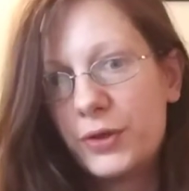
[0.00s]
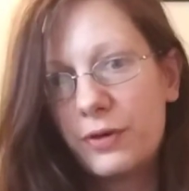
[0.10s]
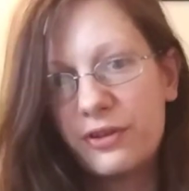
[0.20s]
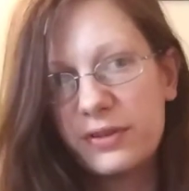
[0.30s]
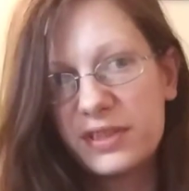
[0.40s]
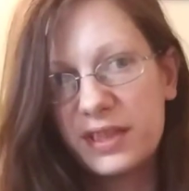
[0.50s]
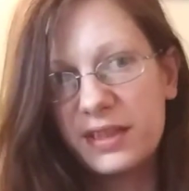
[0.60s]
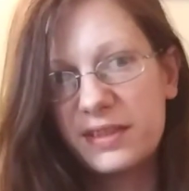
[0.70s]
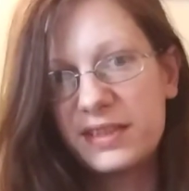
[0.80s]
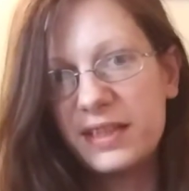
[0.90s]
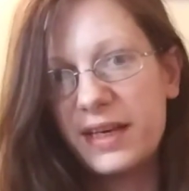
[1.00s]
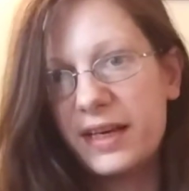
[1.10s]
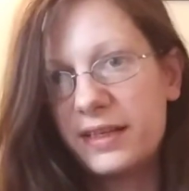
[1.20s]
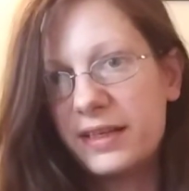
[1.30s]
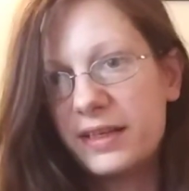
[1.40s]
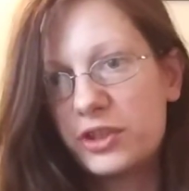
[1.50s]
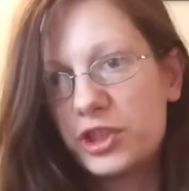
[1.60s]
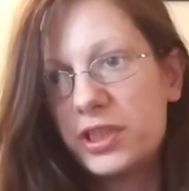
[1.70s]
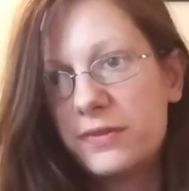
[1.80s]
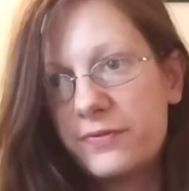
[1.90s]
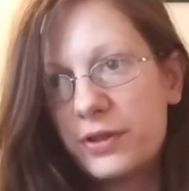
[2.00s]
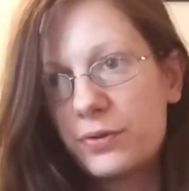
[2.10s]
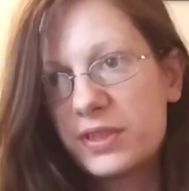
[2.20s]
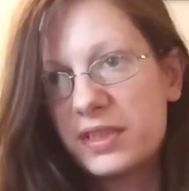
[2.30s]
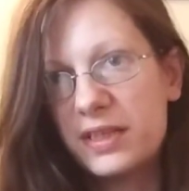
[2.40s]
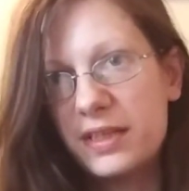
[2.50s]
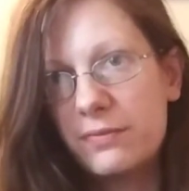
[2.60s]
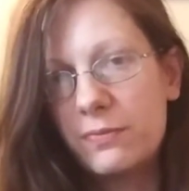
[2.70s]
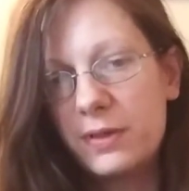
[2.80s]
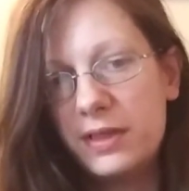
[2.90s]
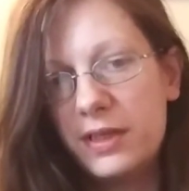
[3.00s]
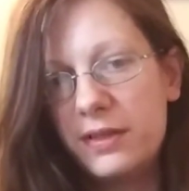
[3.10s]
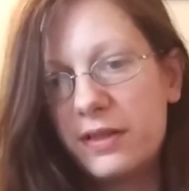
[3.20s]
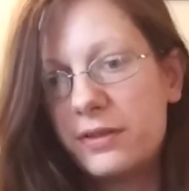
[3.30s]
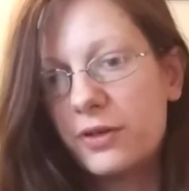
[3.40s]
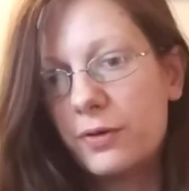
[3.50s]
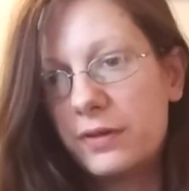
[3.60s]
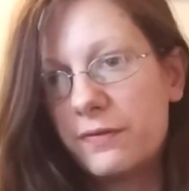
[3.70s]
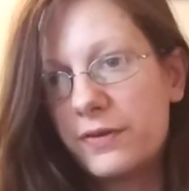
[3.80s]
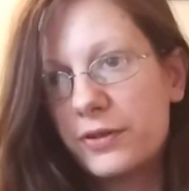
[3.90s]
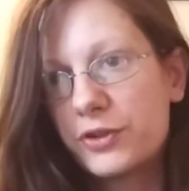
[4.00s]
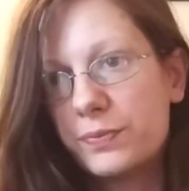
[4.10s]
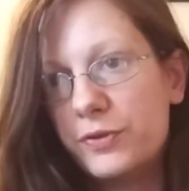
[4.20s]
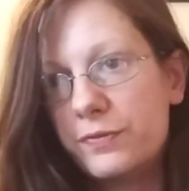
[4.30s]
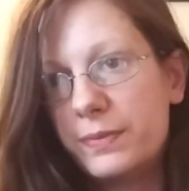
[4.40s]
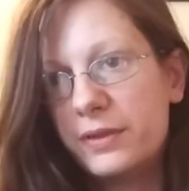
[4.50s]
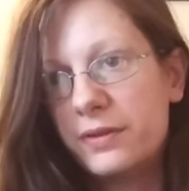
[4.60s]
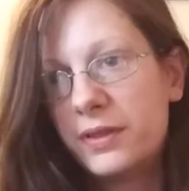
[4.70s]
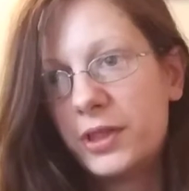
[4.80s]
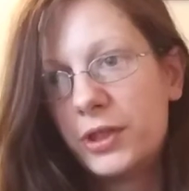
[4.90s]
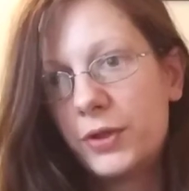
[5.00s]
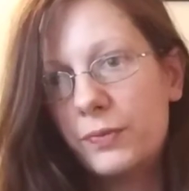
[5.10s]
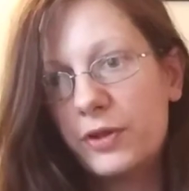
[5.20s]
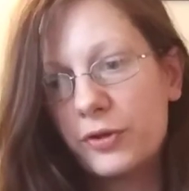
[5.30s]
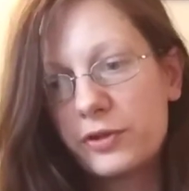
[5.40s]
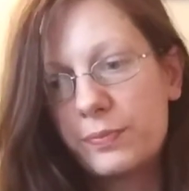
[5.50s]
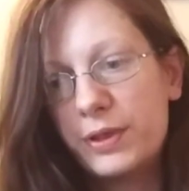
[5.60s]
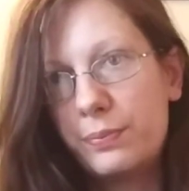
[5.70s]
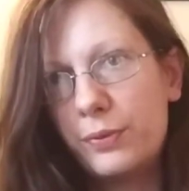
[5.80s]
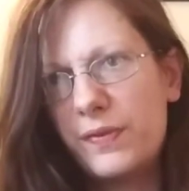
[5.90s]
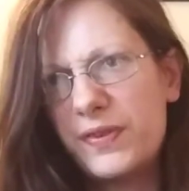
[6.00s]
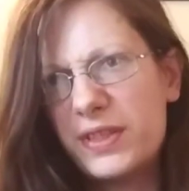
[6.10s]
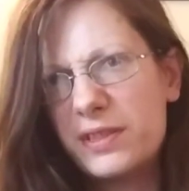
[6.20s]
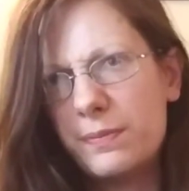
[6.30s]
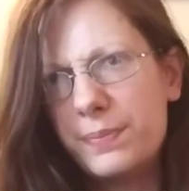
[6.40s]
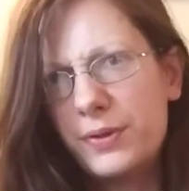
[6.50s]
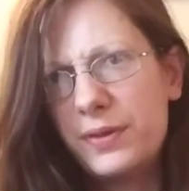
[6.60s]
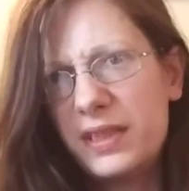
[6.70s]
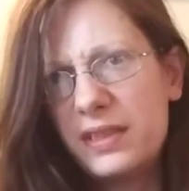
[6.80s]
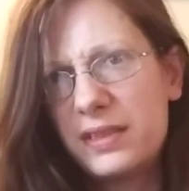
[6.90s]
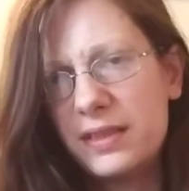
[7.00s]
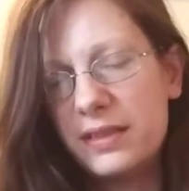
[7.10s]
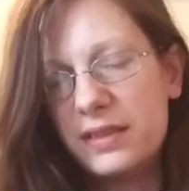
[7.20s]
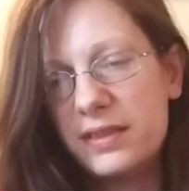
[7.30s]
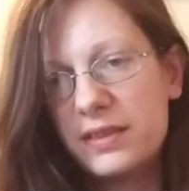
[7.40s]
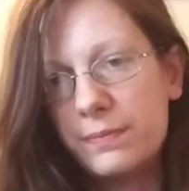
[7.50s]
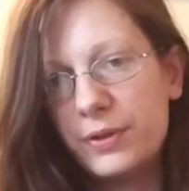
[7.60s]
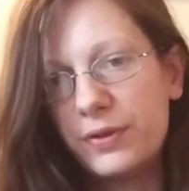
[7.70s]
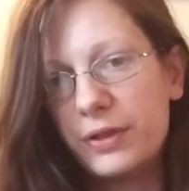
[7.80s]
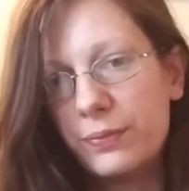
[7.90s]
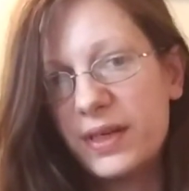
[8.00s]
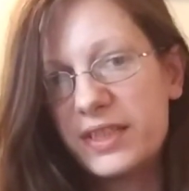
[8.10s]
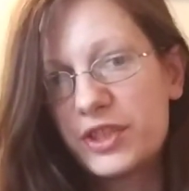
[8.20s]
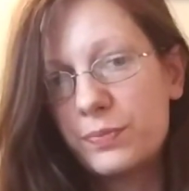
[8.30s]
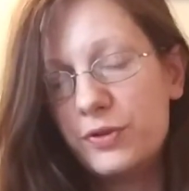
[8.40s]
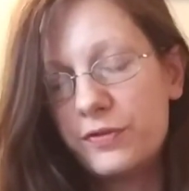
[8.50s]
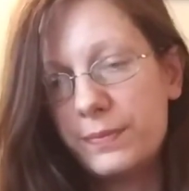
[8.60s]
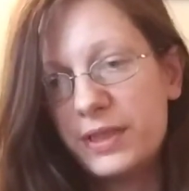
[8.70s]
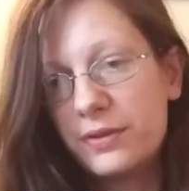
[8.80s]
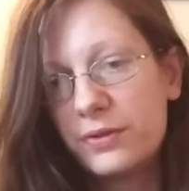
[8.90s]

whether it's against the ADHD folks in the neurodiverse movement, whether it's people with disabilities in the disability rights movement,